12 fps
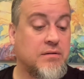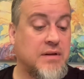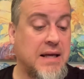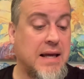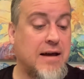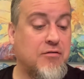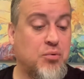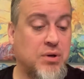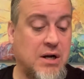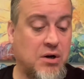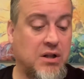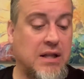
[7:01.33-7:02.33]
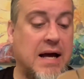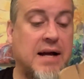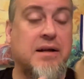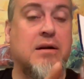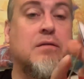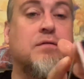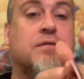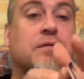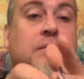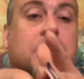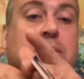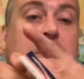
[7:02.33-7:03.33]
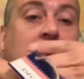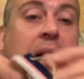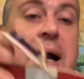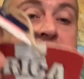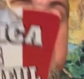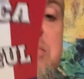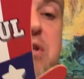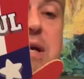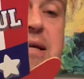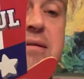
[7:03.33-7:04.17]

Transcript: they have put out a lot of items like